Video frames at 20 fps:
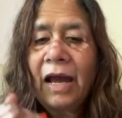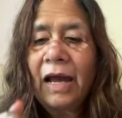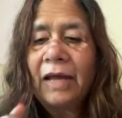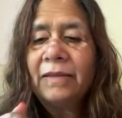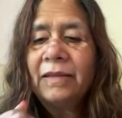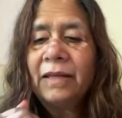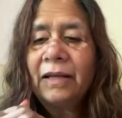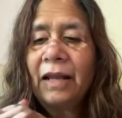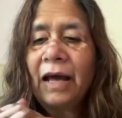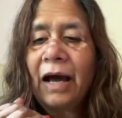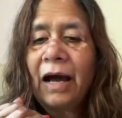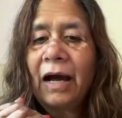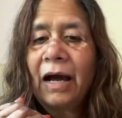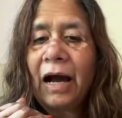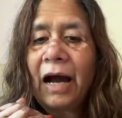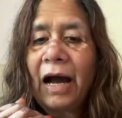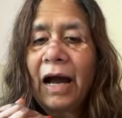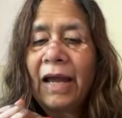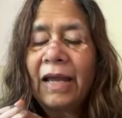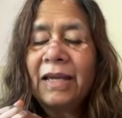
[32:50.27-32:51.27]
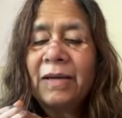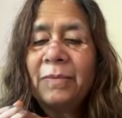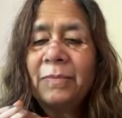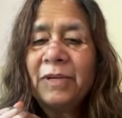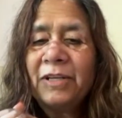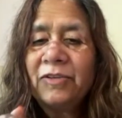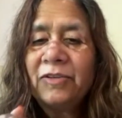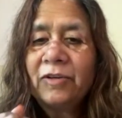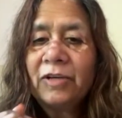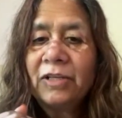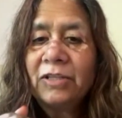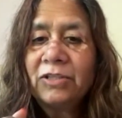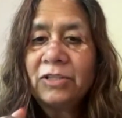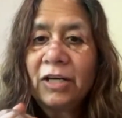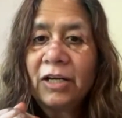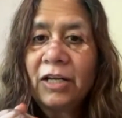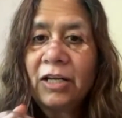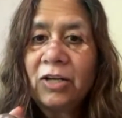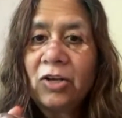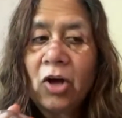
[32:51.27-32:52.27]
And then I am
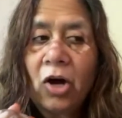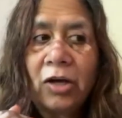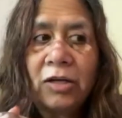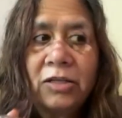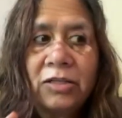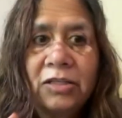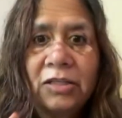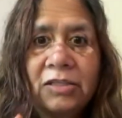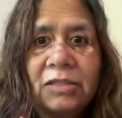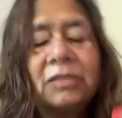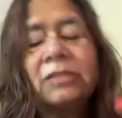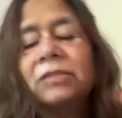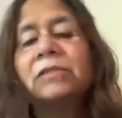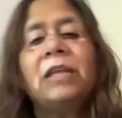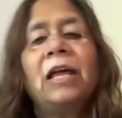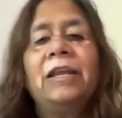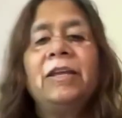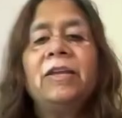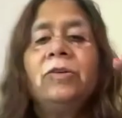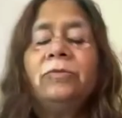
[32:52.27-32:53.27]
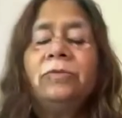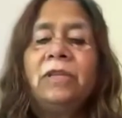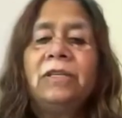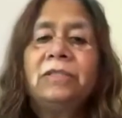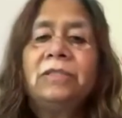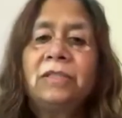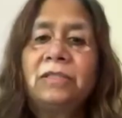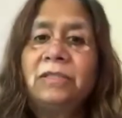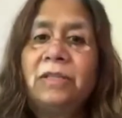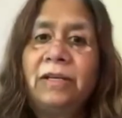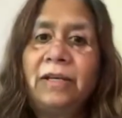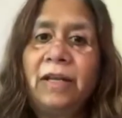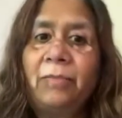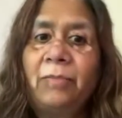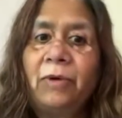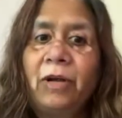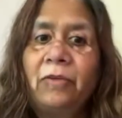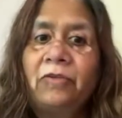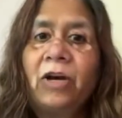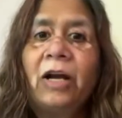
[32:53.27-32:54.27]
interested in not just telling you this is the
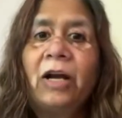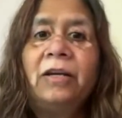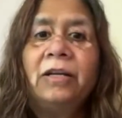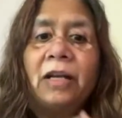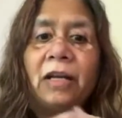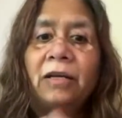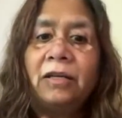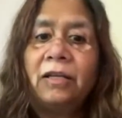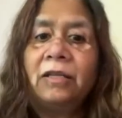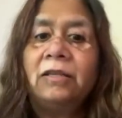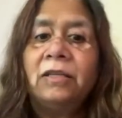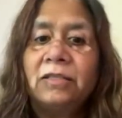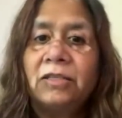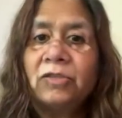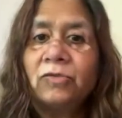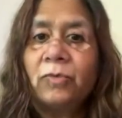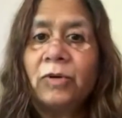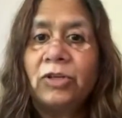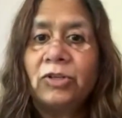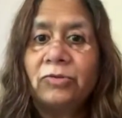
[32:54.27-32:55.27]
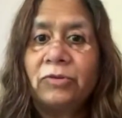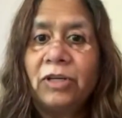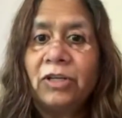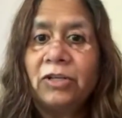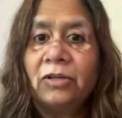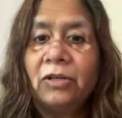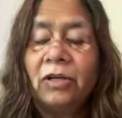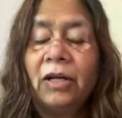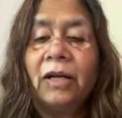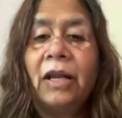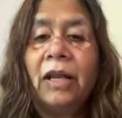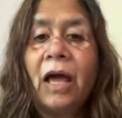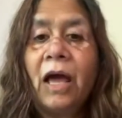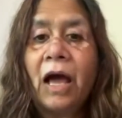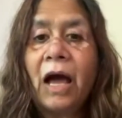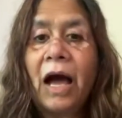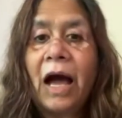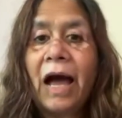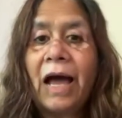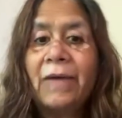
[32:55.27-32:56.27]
table of content and this is what you need to learn.
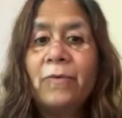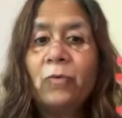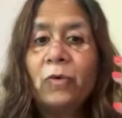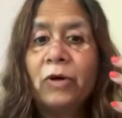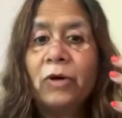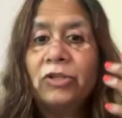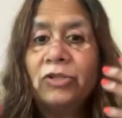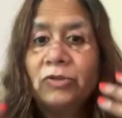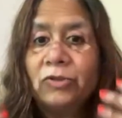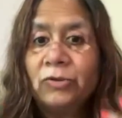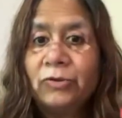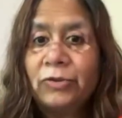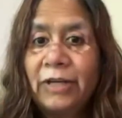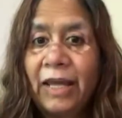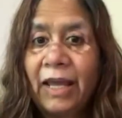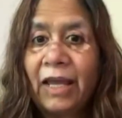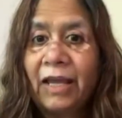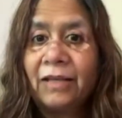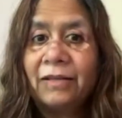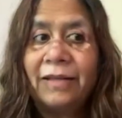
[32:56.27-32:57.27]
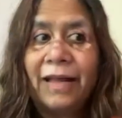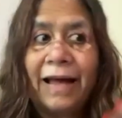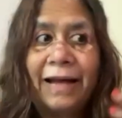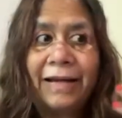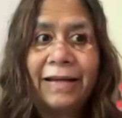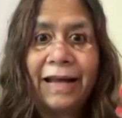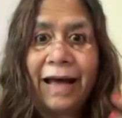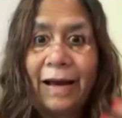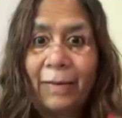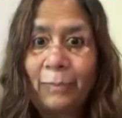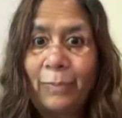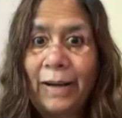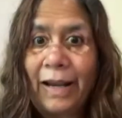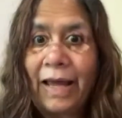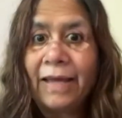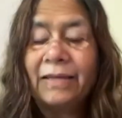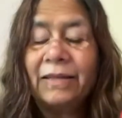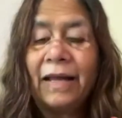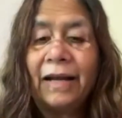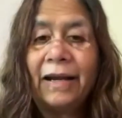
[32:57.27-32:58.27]
I want you to take that,
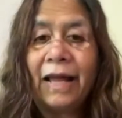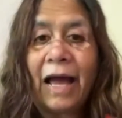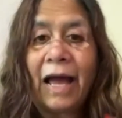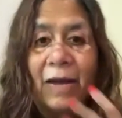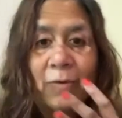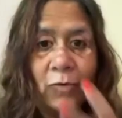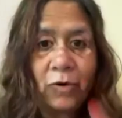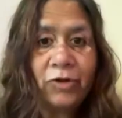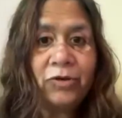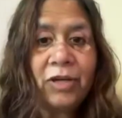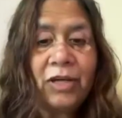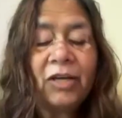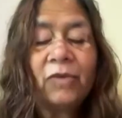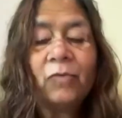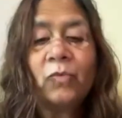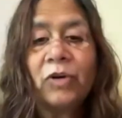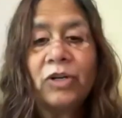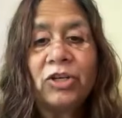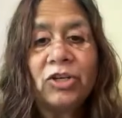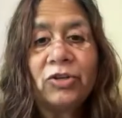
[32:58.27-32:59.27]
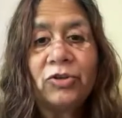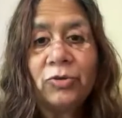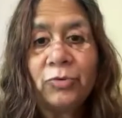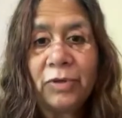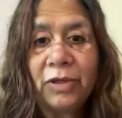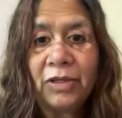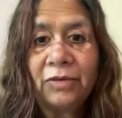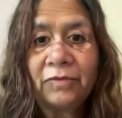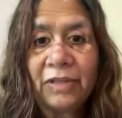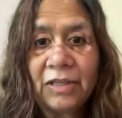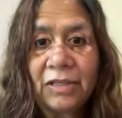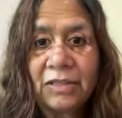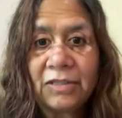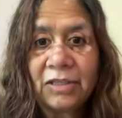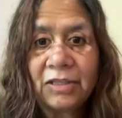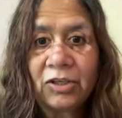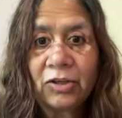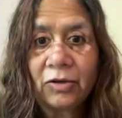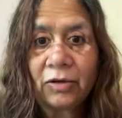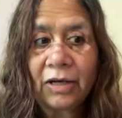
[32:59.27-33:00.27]
apply that. I want to hear what you're doing with
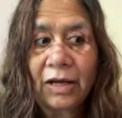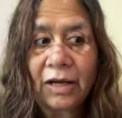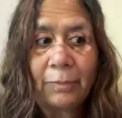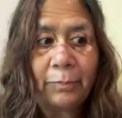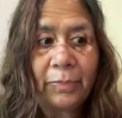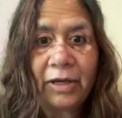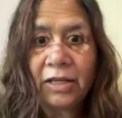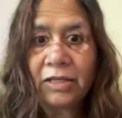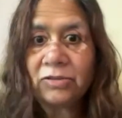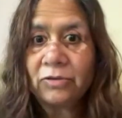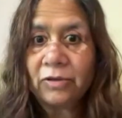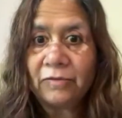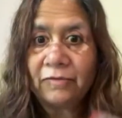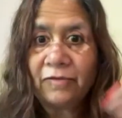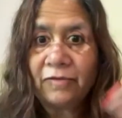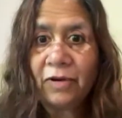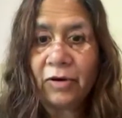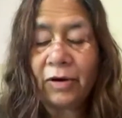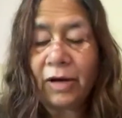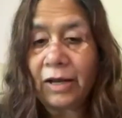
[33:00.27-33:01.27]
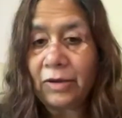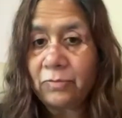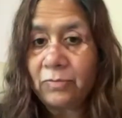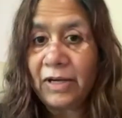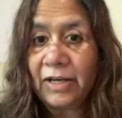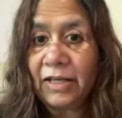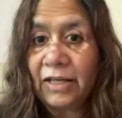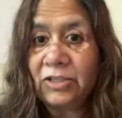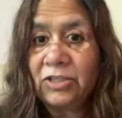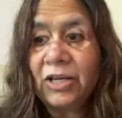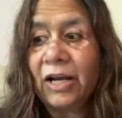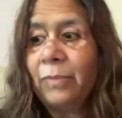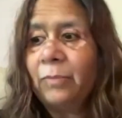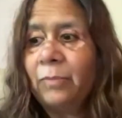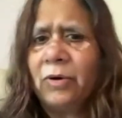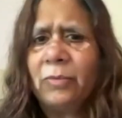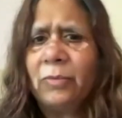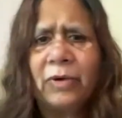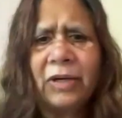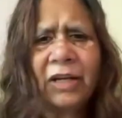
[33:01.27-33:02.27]
this in your company. So if you're building a
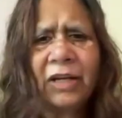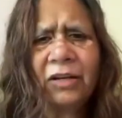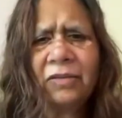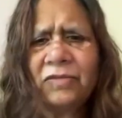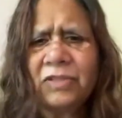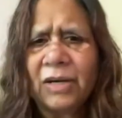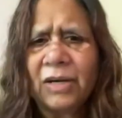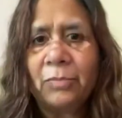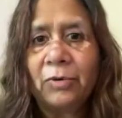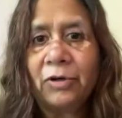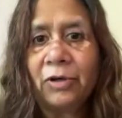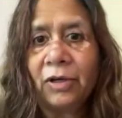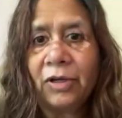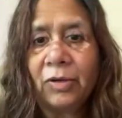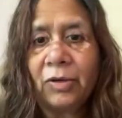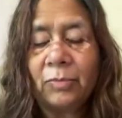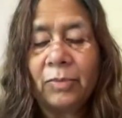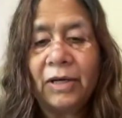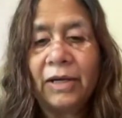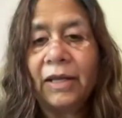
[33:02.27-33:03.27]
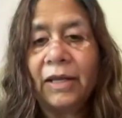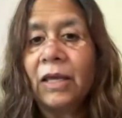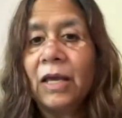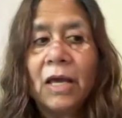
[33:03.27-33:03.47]
chatbot, what kind of chatbot are you building?